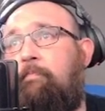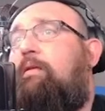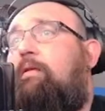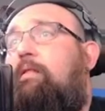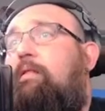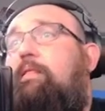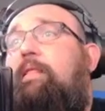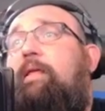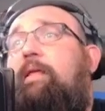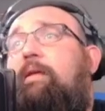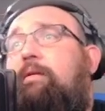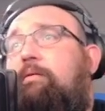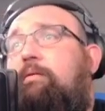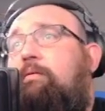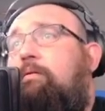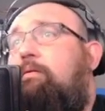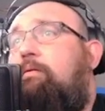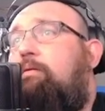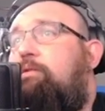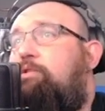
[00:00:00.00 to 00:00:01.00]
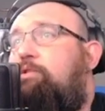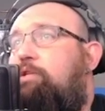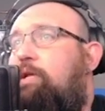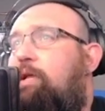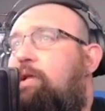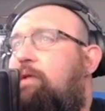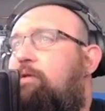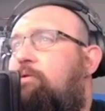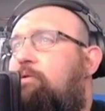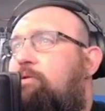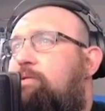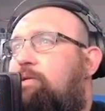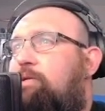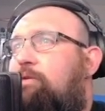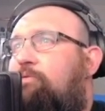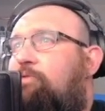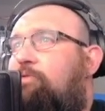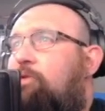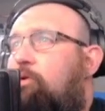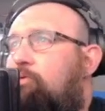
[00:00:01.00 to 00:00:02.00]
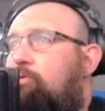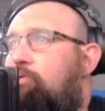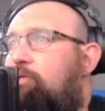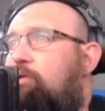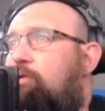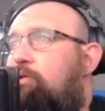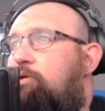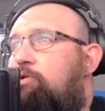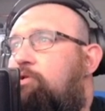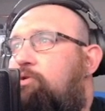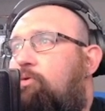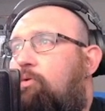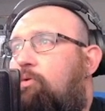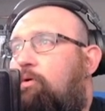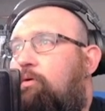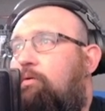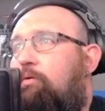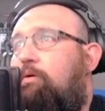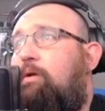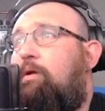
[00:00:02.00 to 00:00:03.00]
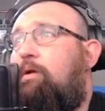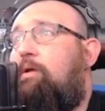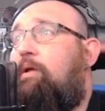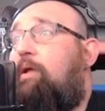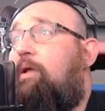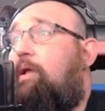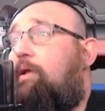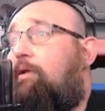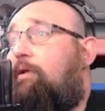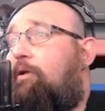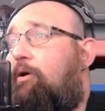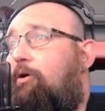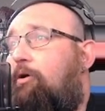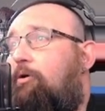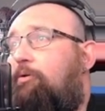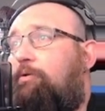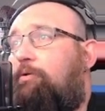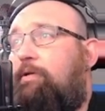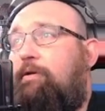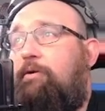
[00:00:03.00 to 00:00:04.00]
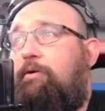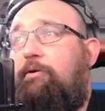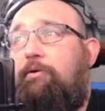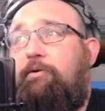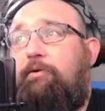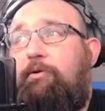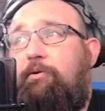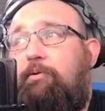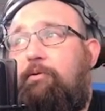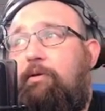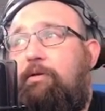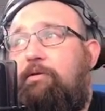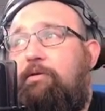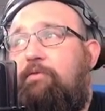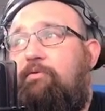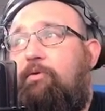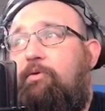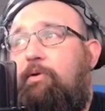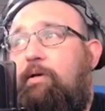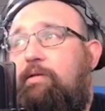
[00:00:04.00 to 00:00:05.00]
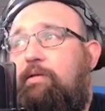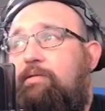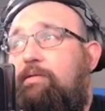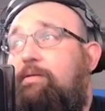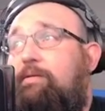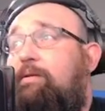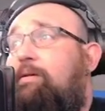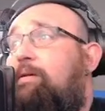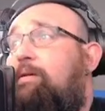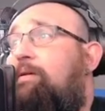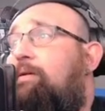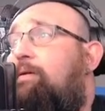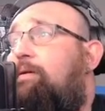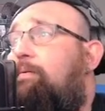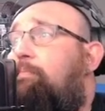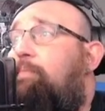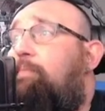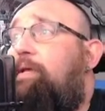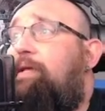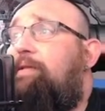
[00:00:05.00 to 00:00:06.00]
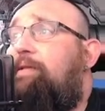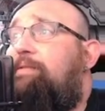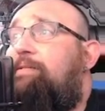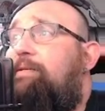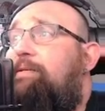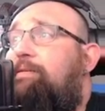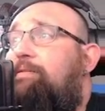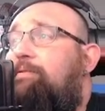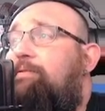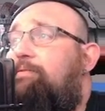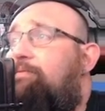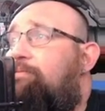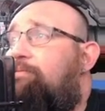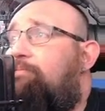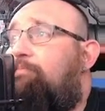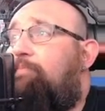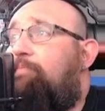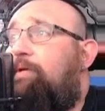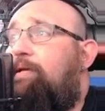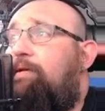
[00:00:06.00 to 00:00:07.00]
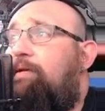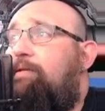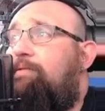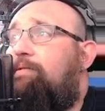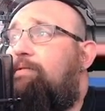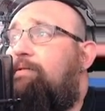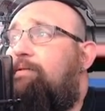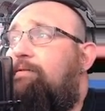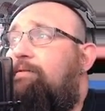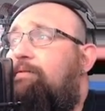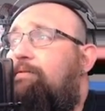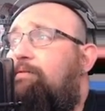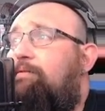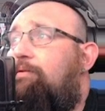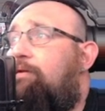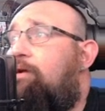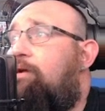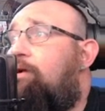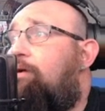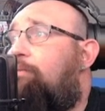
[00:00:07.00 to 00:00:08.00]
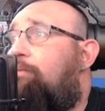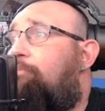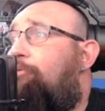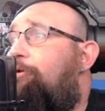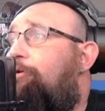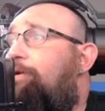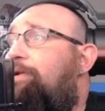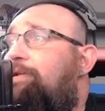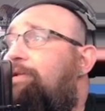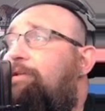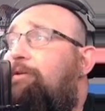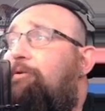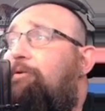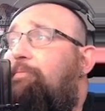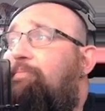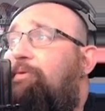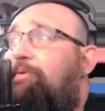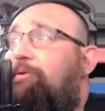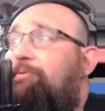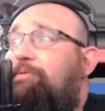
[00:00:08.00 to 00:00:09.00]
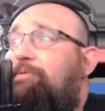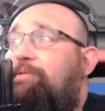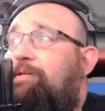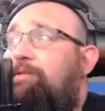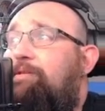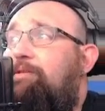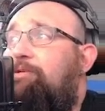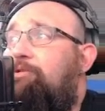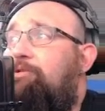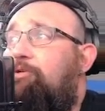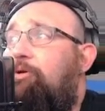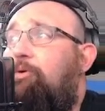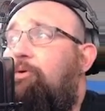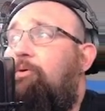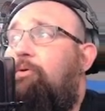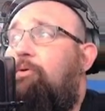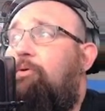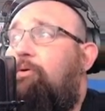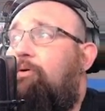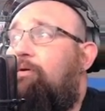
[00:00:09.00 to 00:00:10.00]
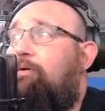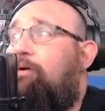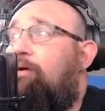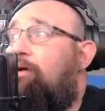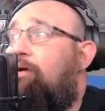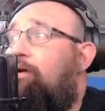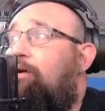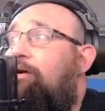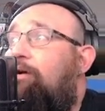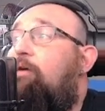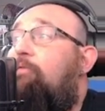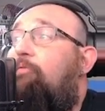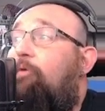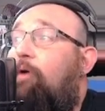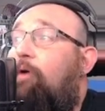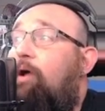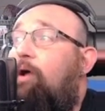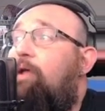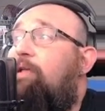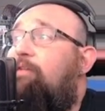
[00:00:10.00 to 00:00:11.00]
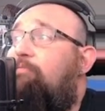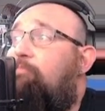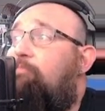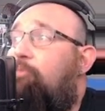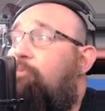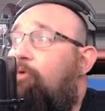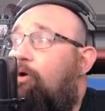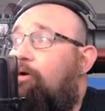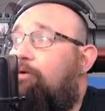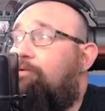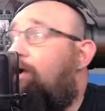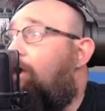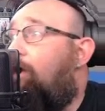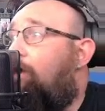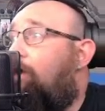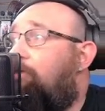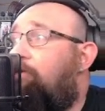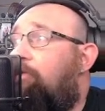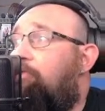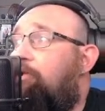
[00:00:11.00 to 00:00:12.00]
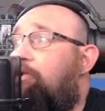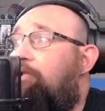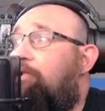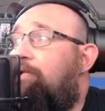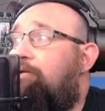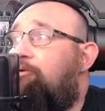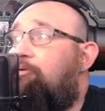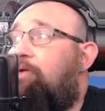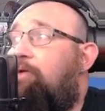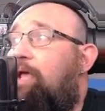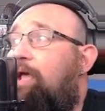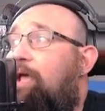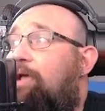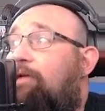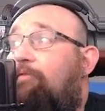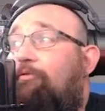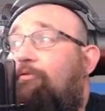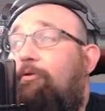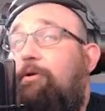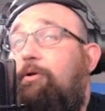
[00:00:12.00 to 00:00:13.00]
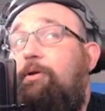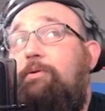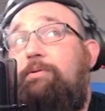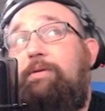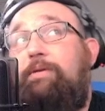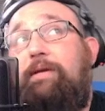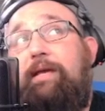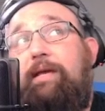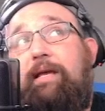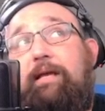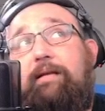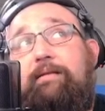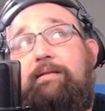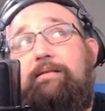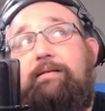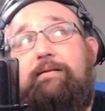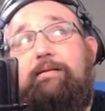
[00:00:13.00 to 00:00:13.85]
Then she hid herself close to the shore and called in her new little voice, Peter, Peter, bring your boat to the shore for I have brought another little cake for you to eat.